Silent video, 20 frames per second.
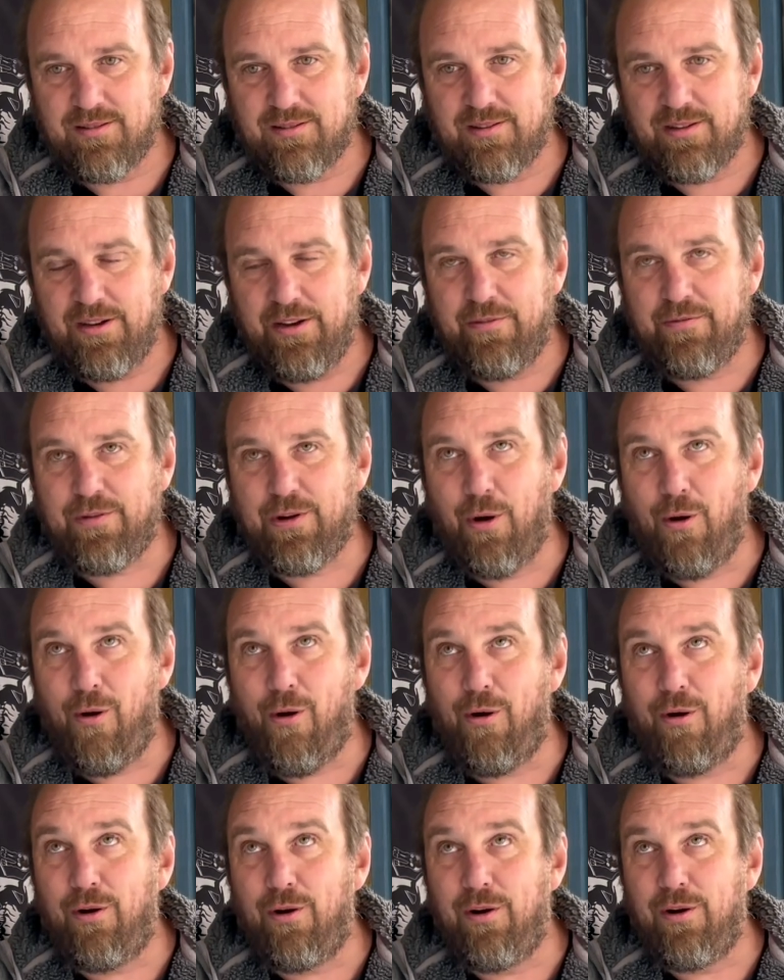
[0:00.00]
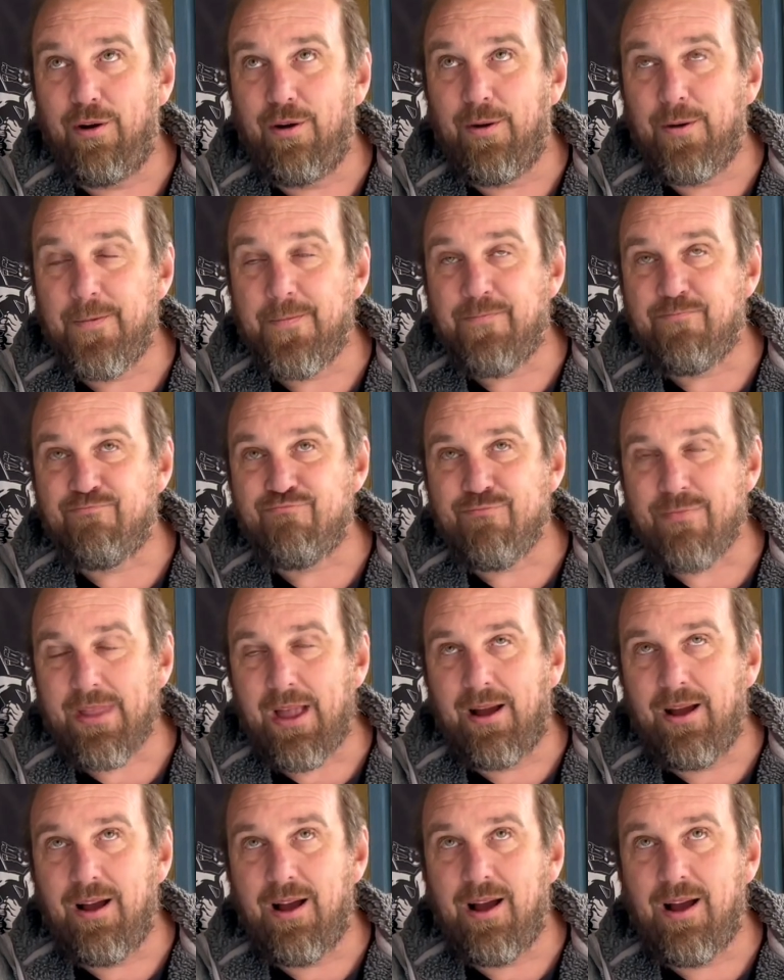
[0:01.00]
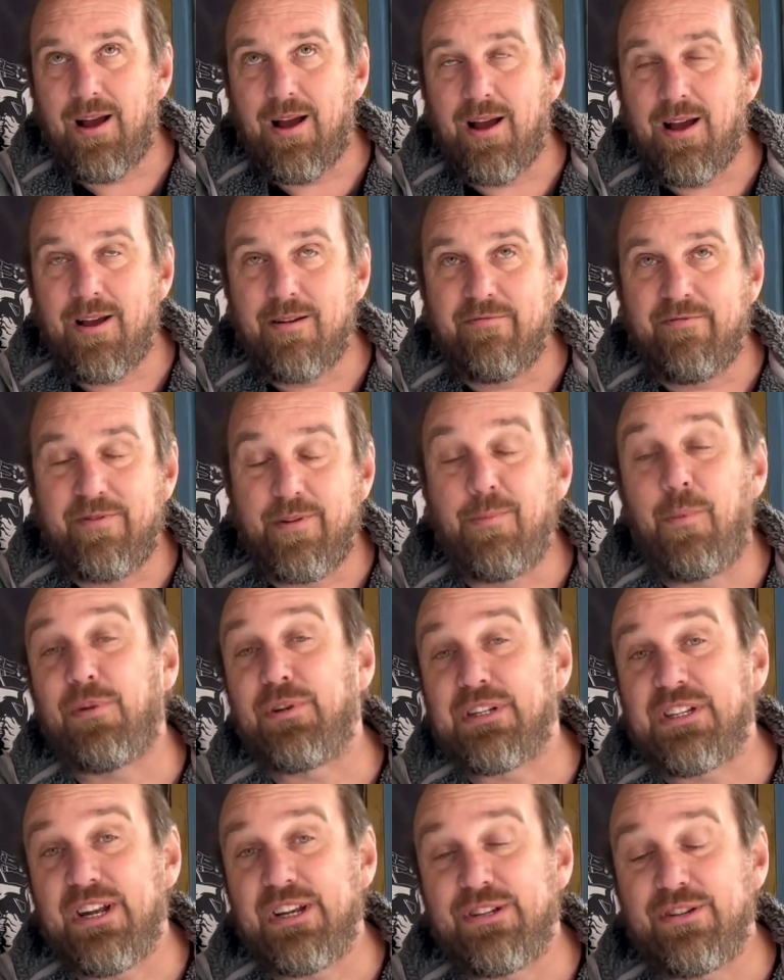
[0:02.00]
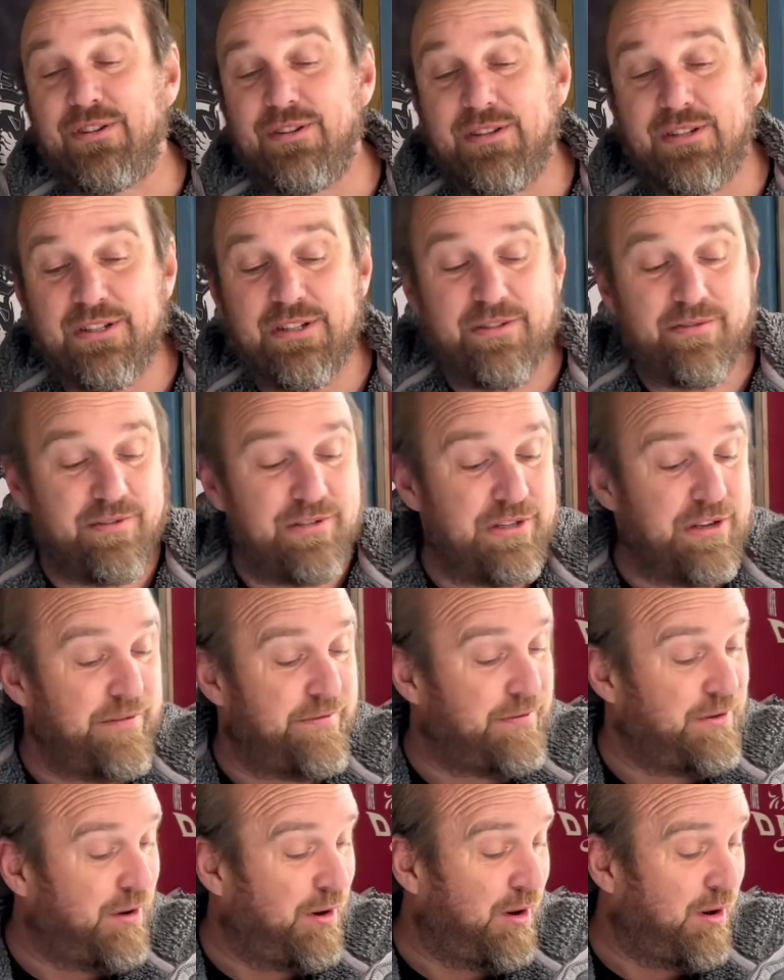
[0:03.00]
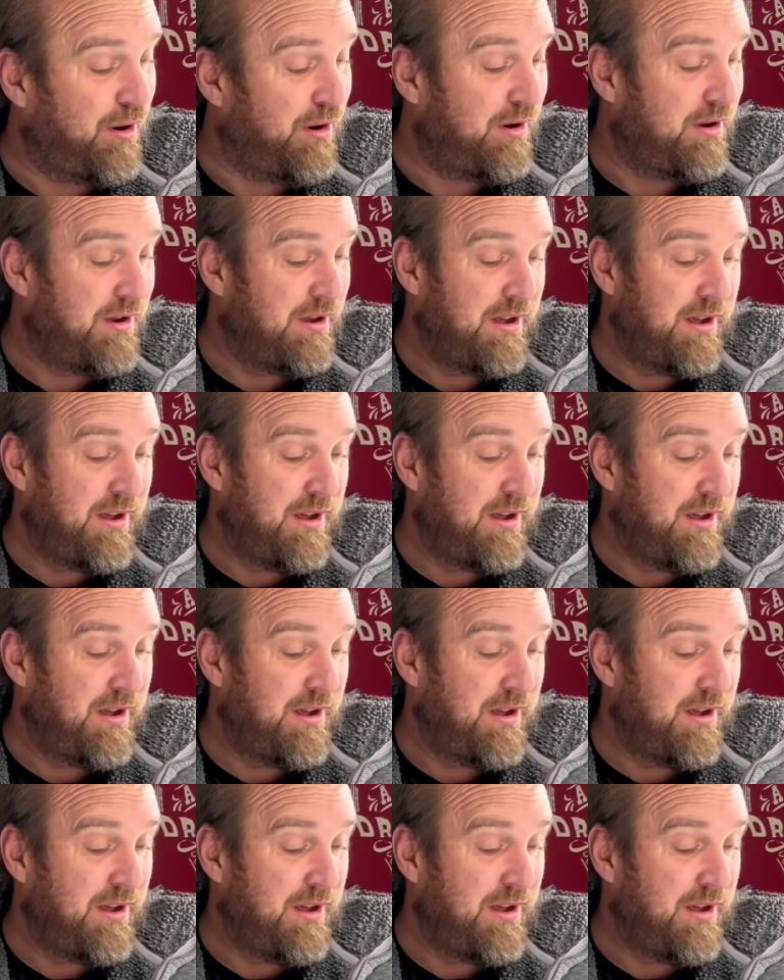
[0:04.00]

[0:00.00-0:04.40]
you've got um, Vermont Sessions, you've got